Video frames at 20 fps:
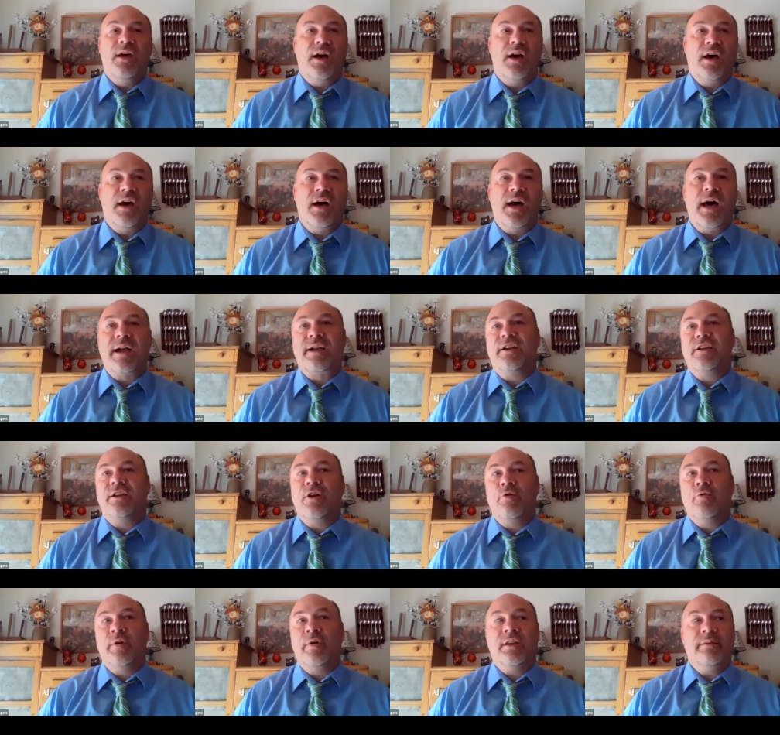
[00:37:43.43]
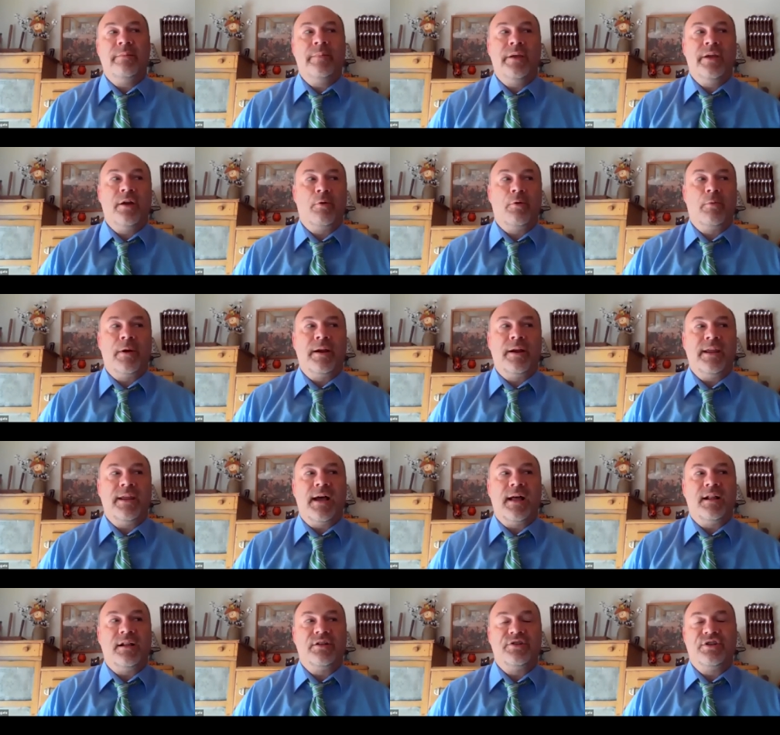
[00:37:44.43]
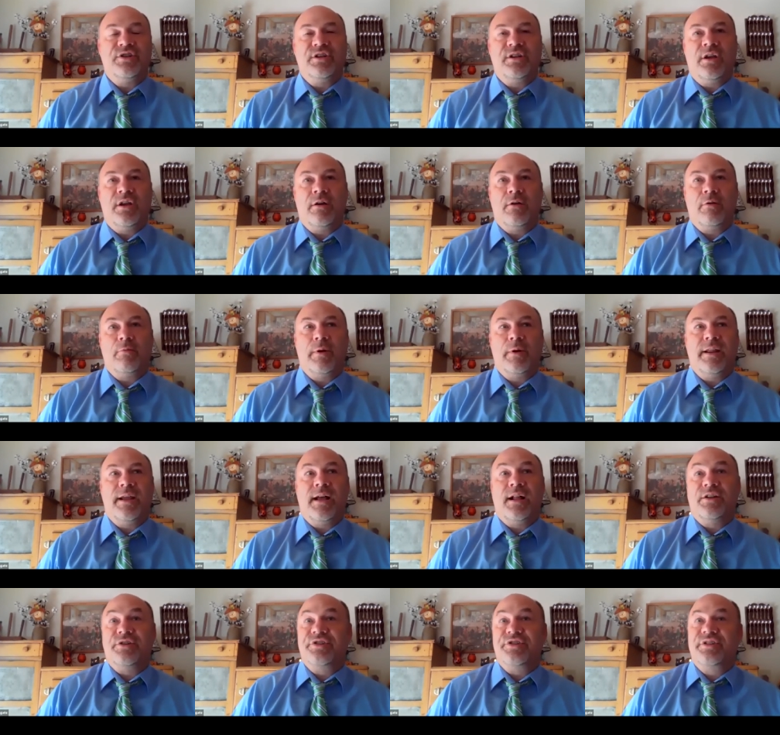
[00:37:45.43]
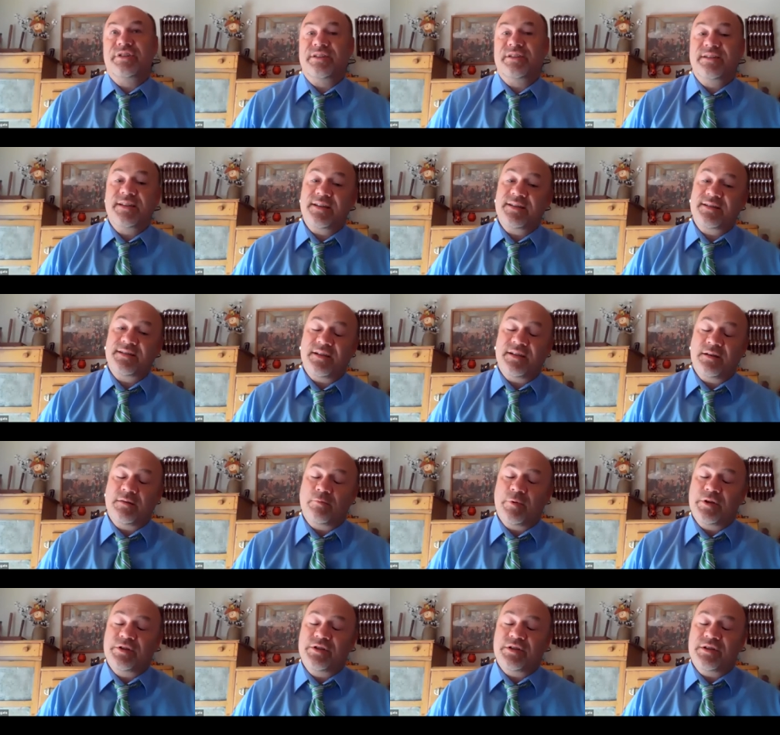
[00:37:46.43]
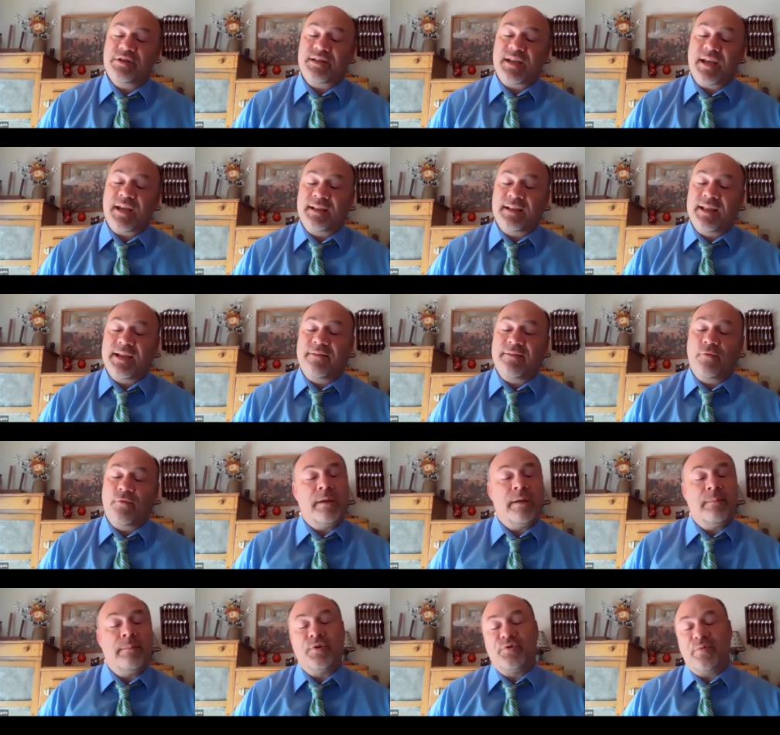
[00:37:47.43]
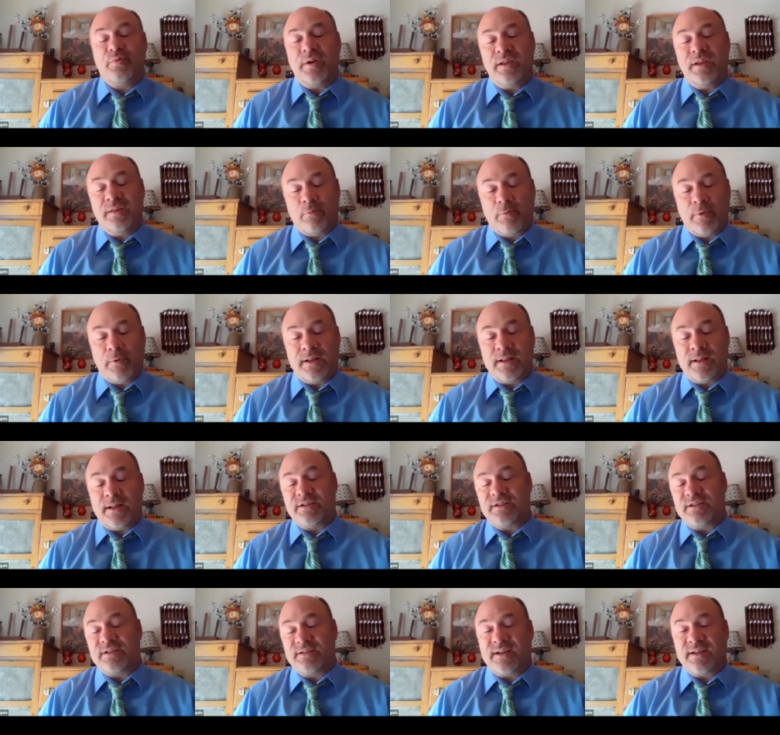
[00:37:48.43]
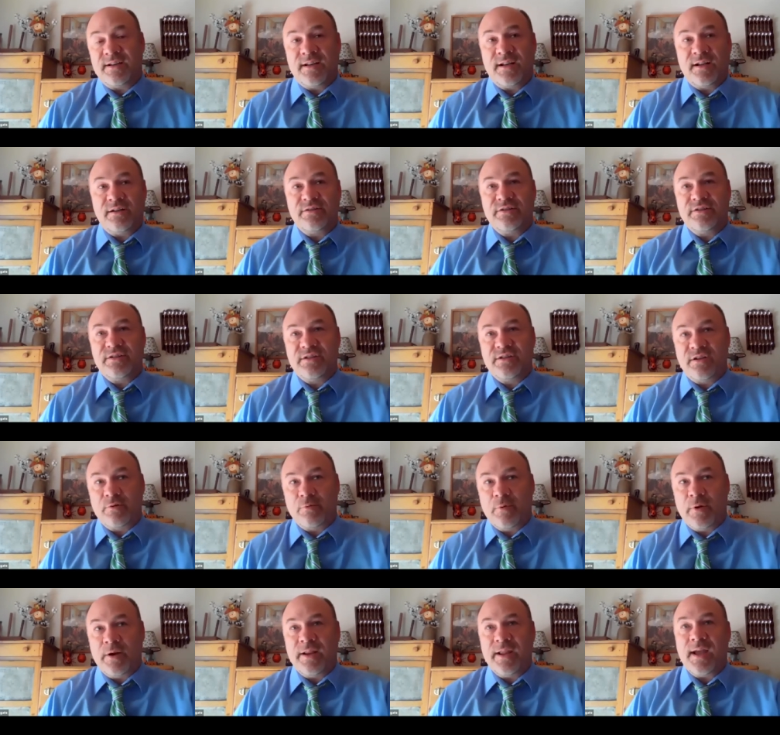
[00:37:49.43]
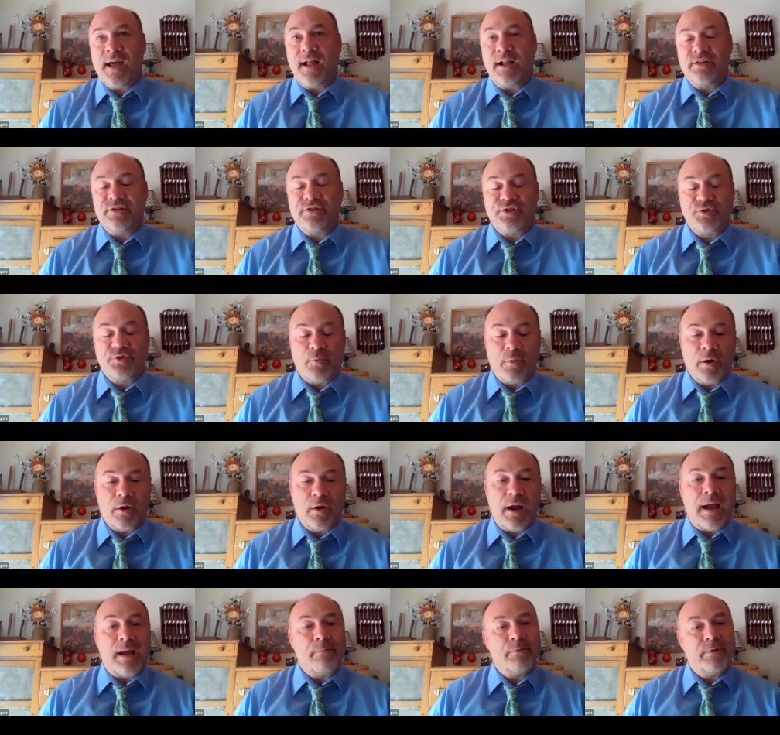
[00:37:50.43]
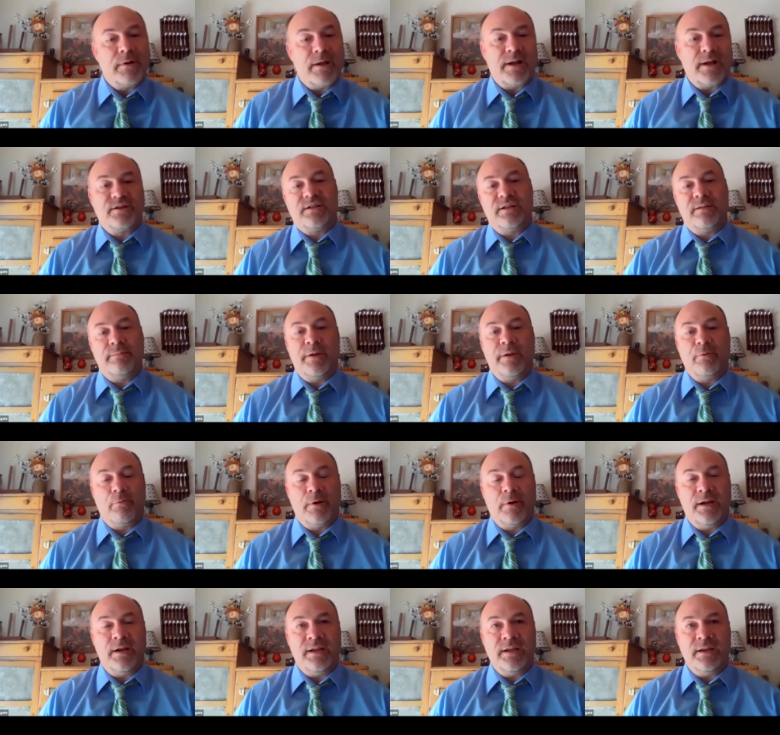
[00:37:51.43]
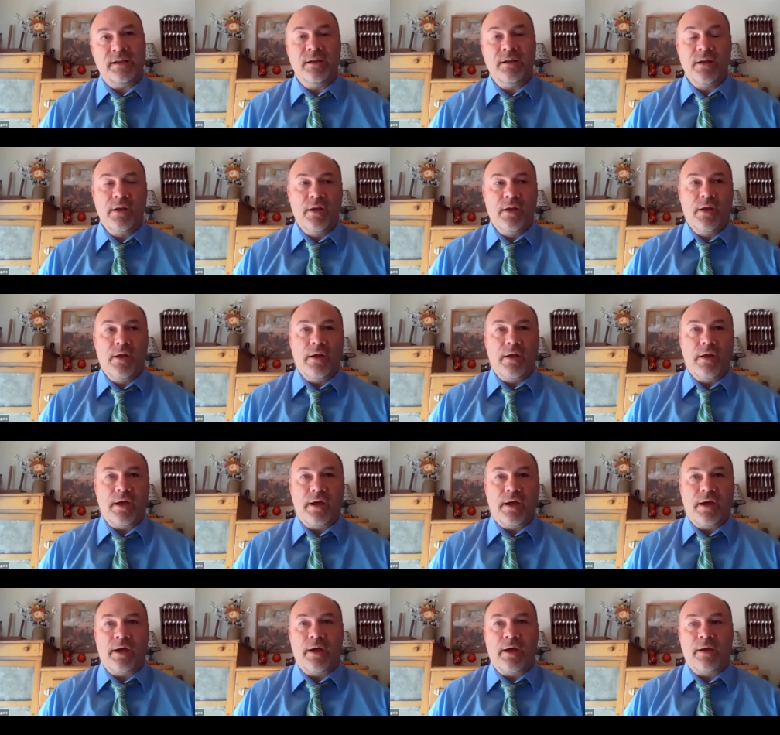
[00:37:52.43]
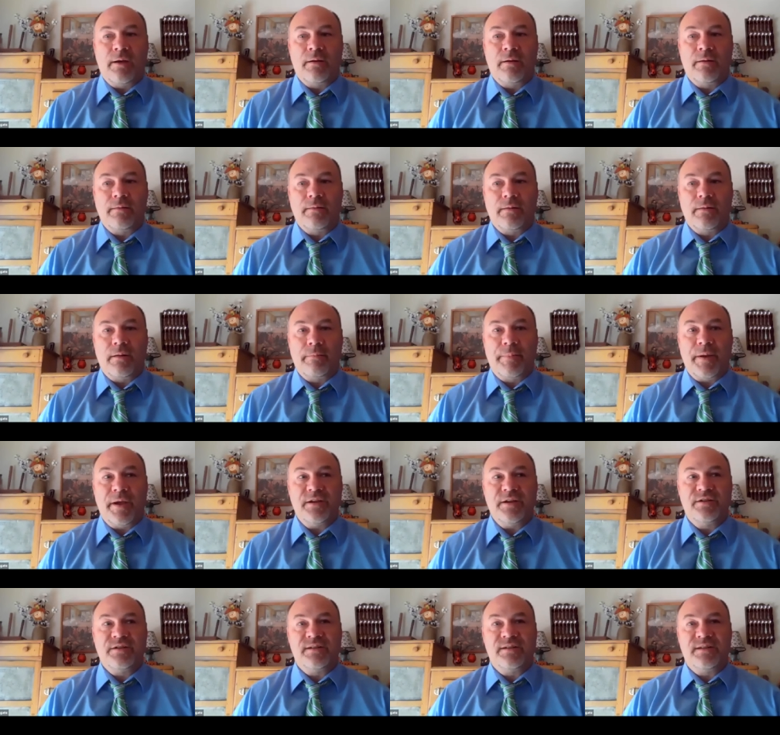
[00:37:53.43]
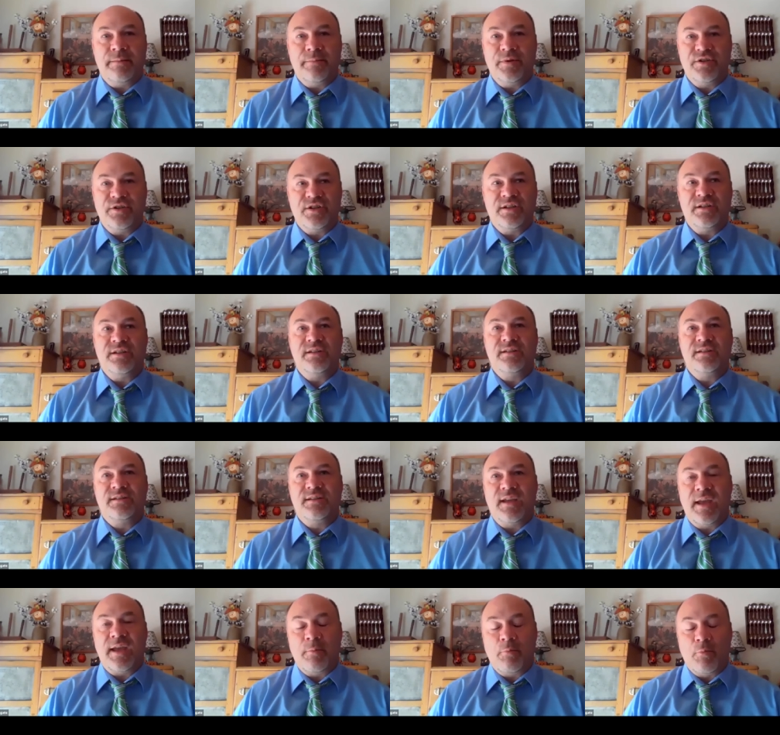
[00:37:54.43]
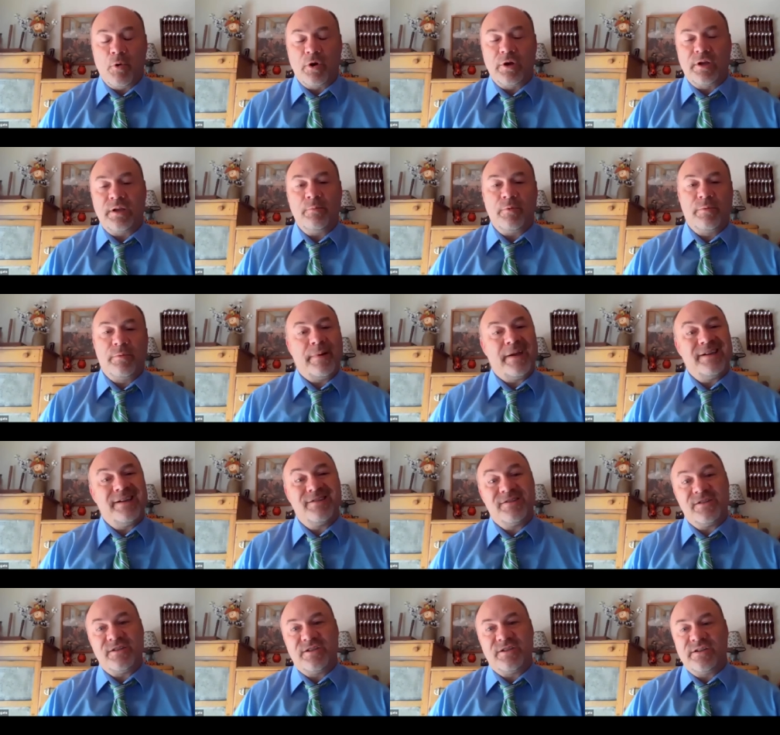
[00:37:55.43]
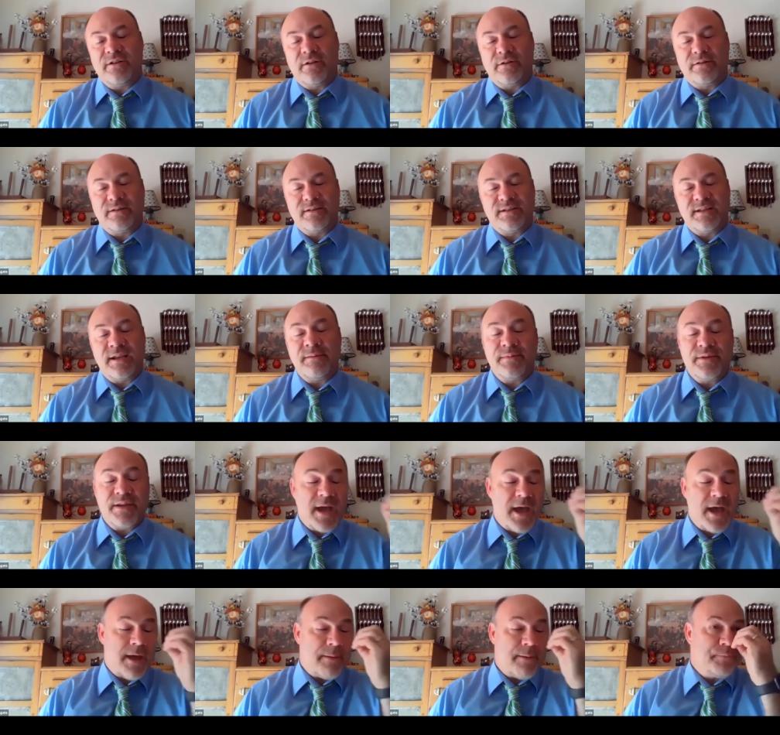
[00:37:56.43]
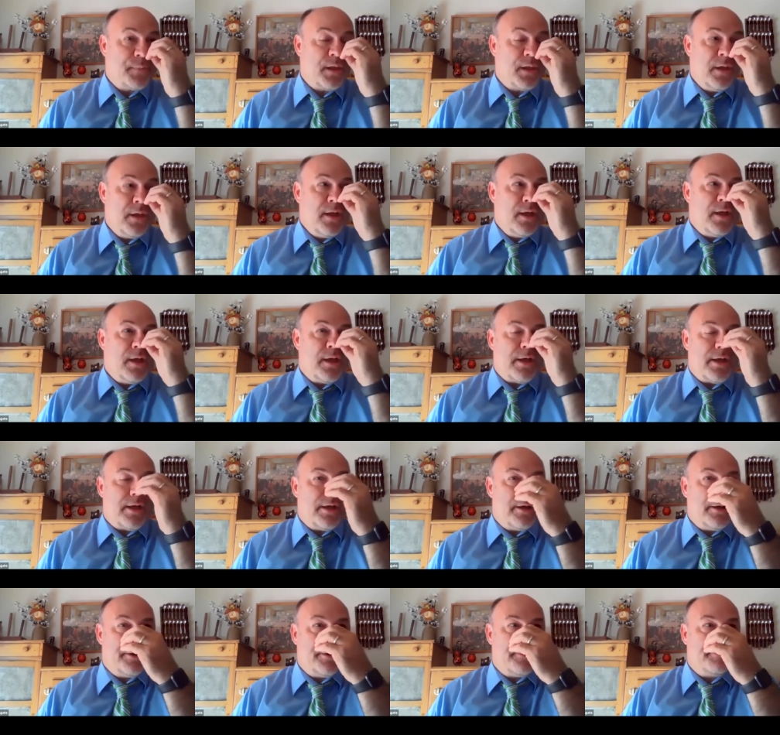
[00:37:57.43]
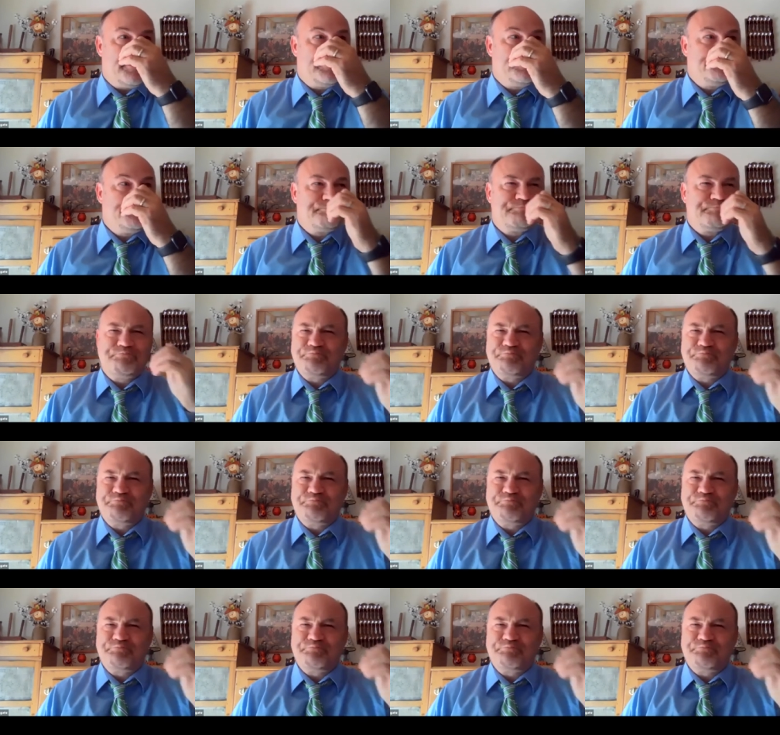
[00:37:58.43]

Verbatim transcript: Uh, I could go in to be a radiology uh, radiologist assistant, which is a level in between the radiologic technologist and the radiologist, where I would actually be reading uh, patients' images and working with patients still at the same time. Um,